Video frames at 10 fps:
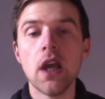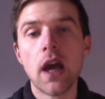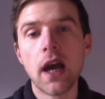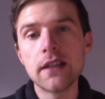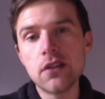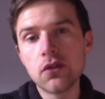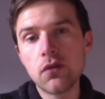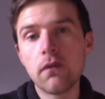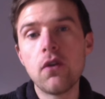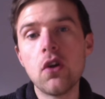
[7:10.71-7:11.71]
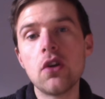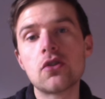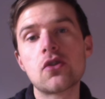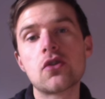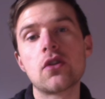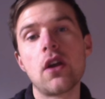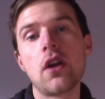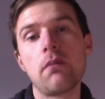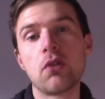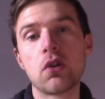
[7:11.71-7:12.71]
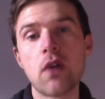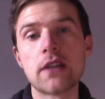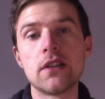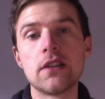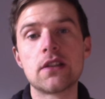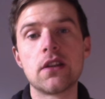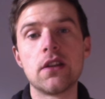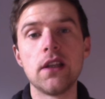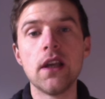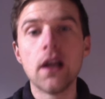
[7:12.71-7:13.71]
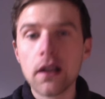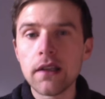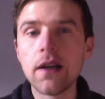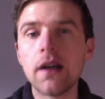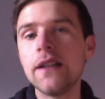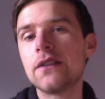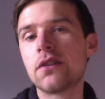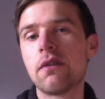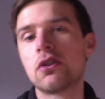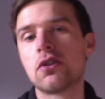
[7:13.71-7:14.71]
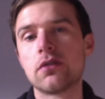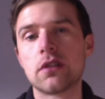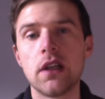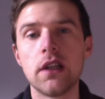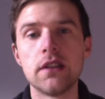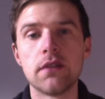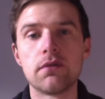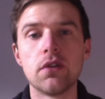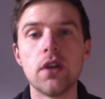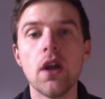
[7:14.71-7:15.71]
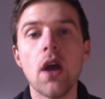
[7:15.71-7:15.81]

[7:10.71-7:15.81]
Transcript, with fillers: As the verse progresses, the lines are ever so slightly different,